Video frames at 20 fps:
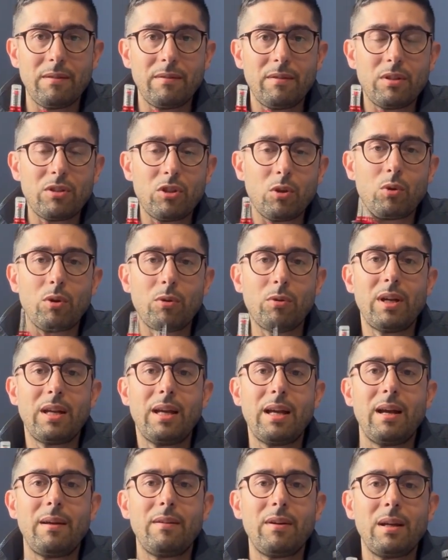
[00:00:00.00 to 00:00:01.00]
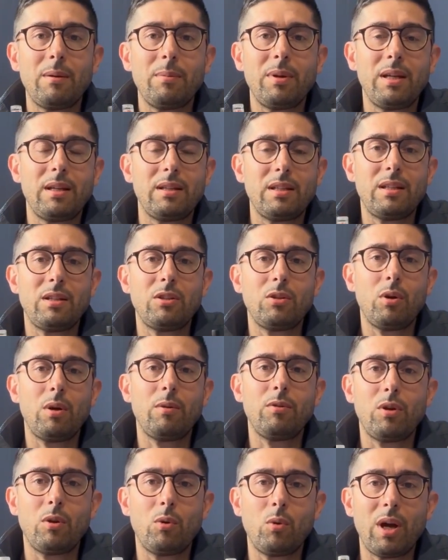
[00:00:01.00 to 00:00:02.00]
So we really have the ability to
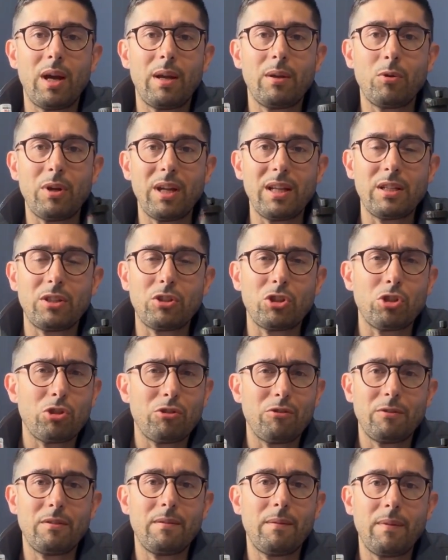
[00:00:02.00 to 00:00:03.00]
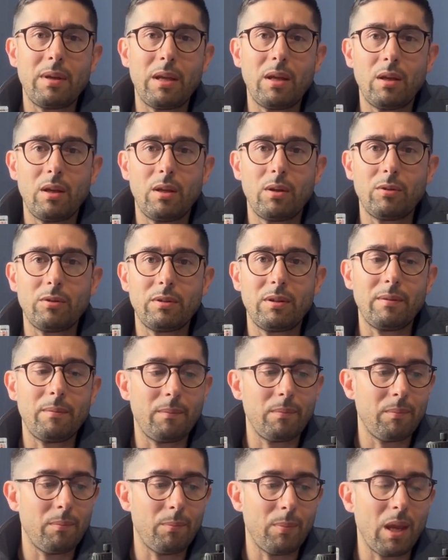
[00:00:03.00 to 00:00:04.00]
offer a wide range of
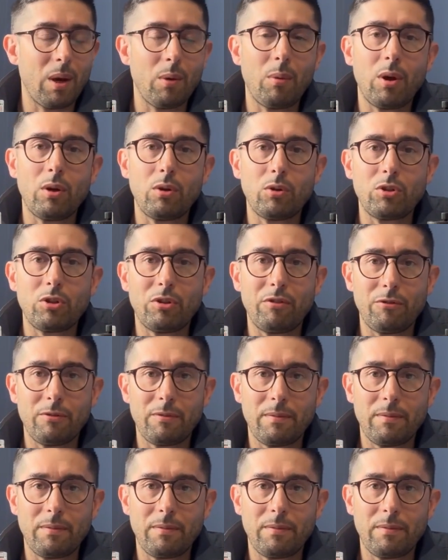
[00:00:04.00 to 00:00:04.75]
BAW models.